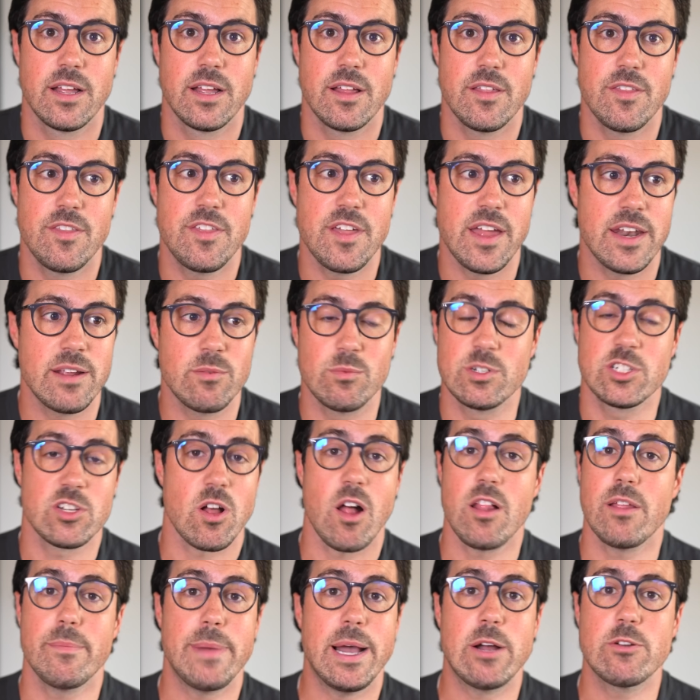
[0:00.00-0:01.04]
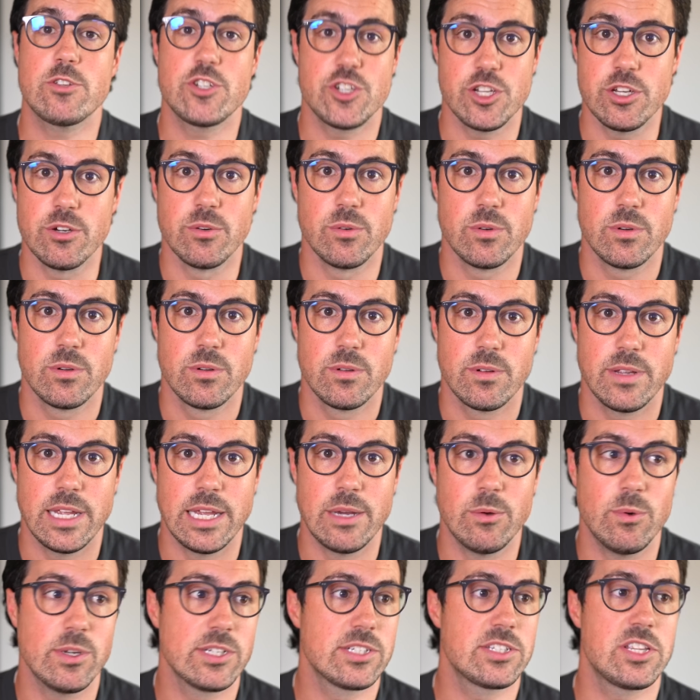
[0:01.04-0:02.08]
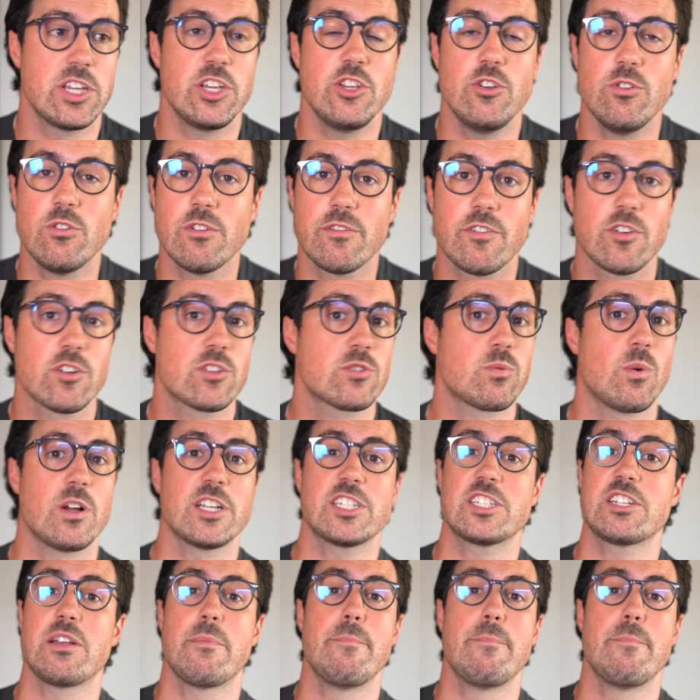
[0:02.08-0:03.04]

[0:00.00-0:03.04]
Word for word: that it was all about you. It was the universe wants to